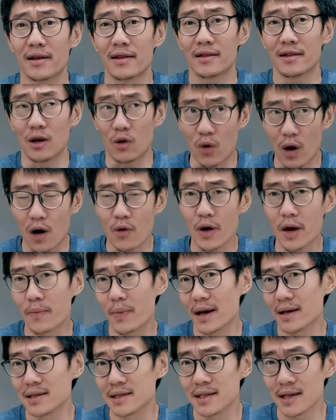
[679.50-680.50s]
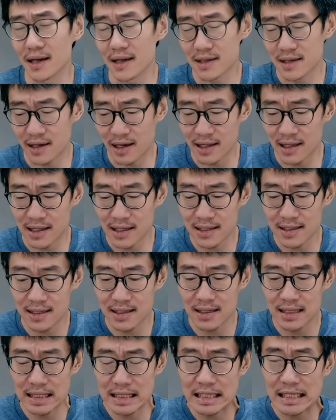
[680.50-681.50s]
the Huawei Band 6. Right? This
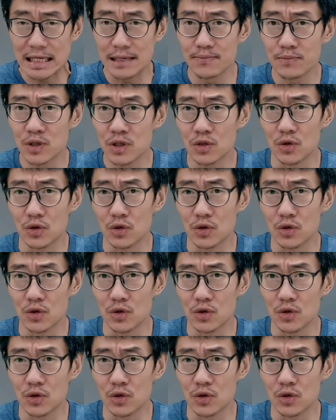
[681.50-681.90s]
seems to